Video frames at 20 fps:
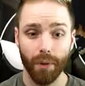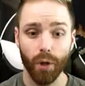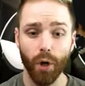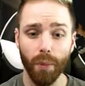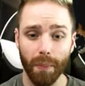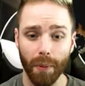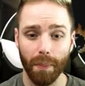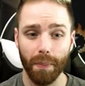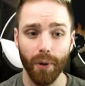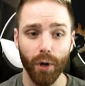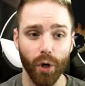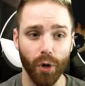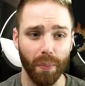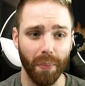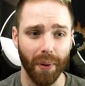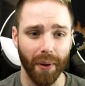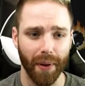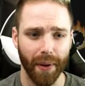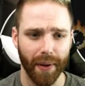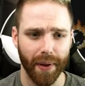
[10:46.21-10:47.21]
Poop or poop?
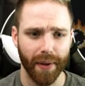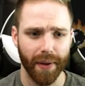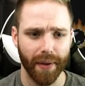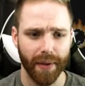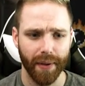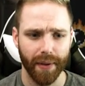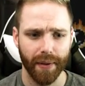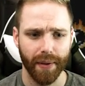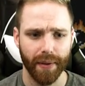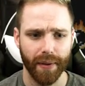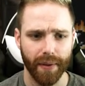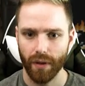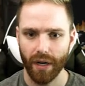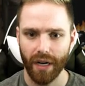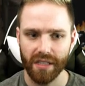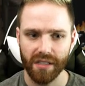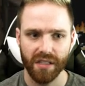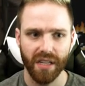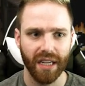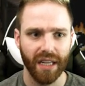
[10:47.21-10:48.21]
Can
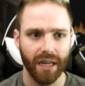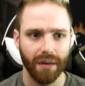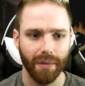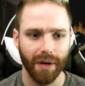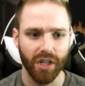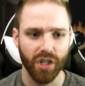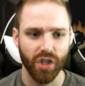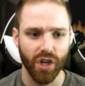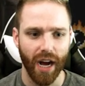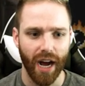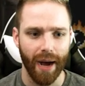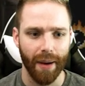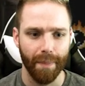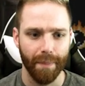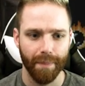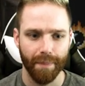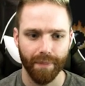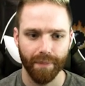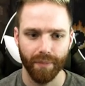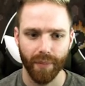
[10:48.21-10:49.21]
I sneak into my shop?
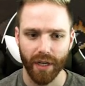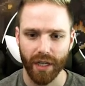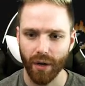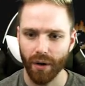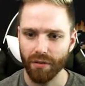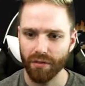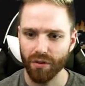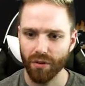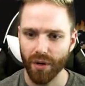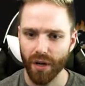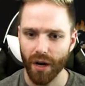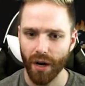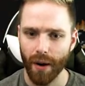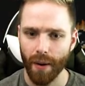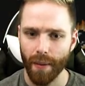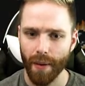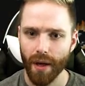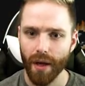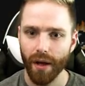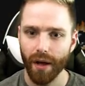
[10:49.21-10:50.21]
Like going through
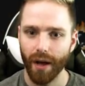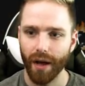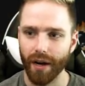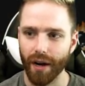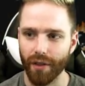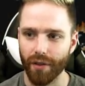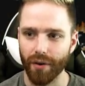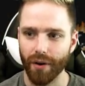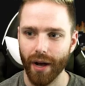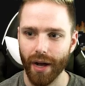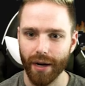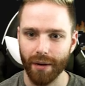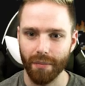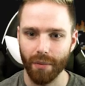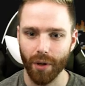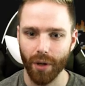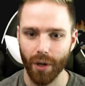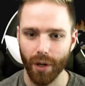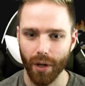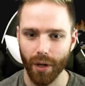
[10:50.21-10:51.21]
here? Another item
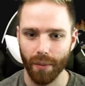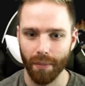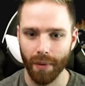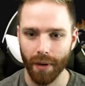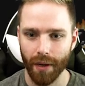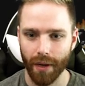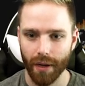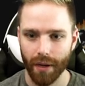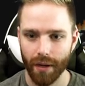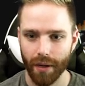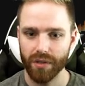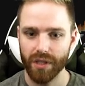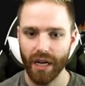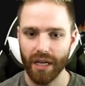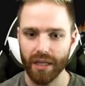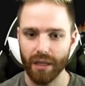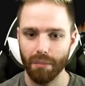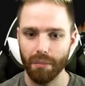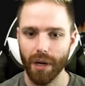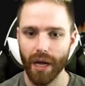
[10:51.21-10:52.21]
room.
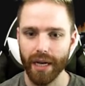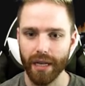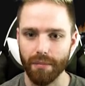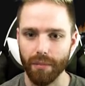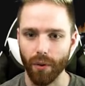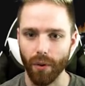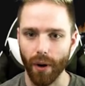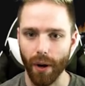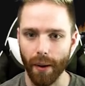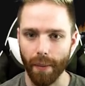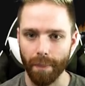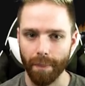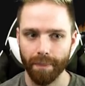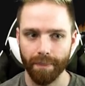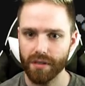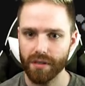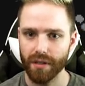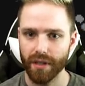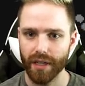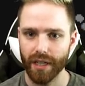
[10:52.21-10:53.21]
Take the bloody boy.
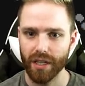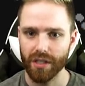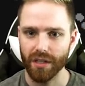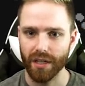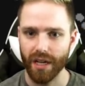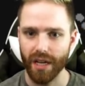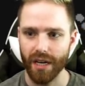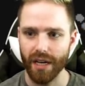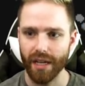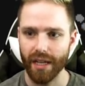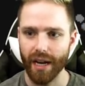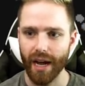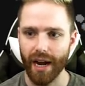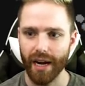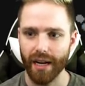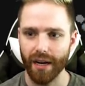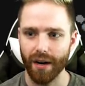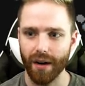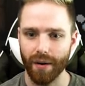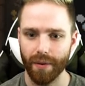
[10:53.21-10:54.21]
Still gotta use a key to get out
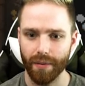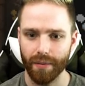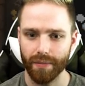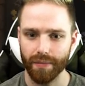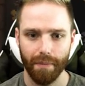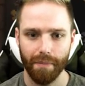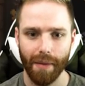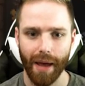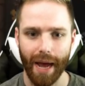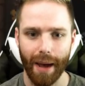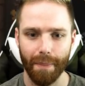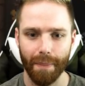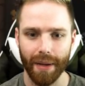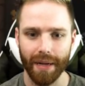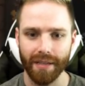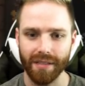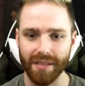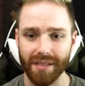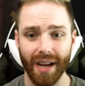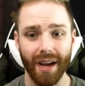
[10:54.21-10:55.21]
of here.
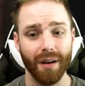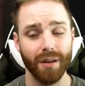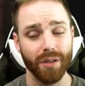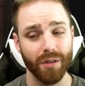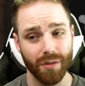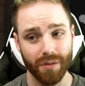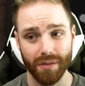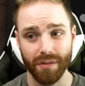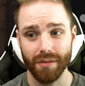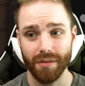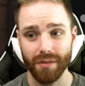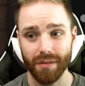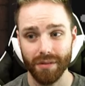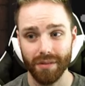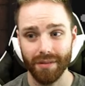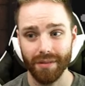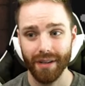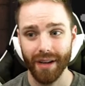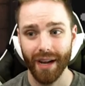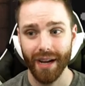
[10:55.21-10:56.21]
Mapping sounds
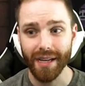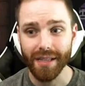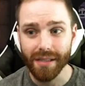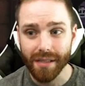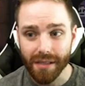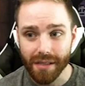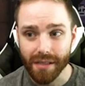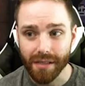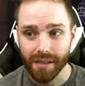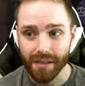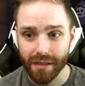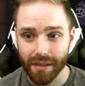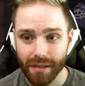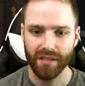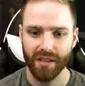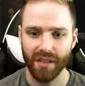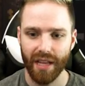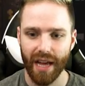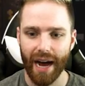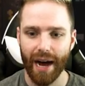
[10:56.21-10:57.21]
nice.
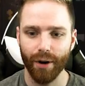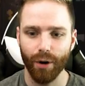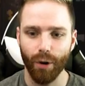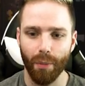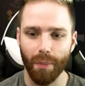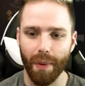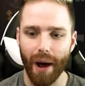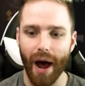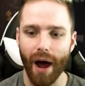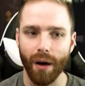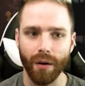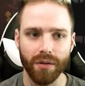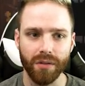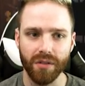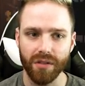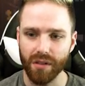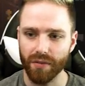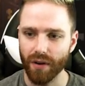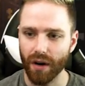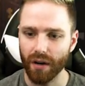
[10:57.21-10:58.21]
To the outer
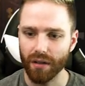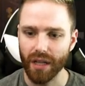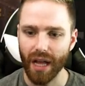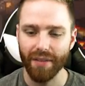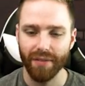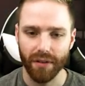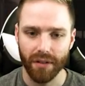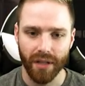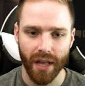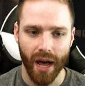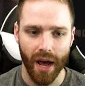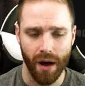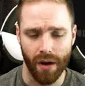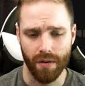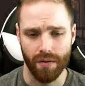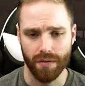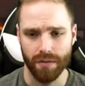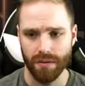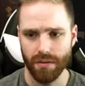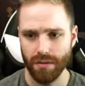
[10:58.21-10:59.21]
bounds of our level now.